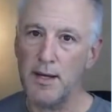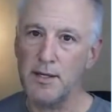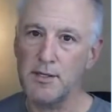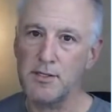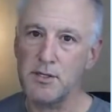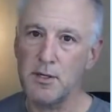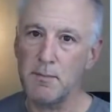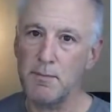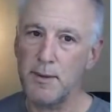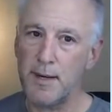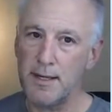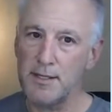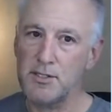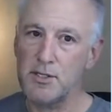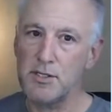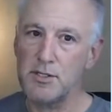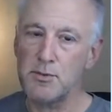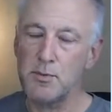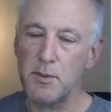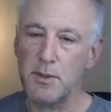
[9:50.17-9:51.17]
So
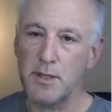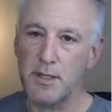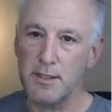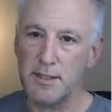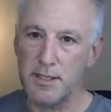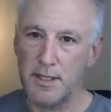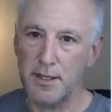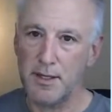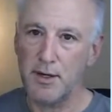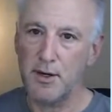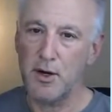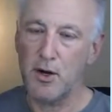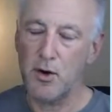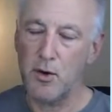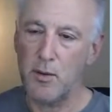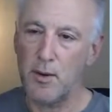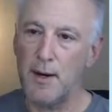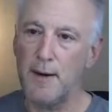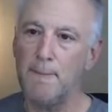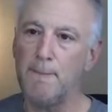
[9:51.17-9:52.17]
prices will continue to go
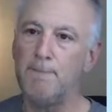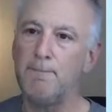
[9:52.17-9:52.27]
up.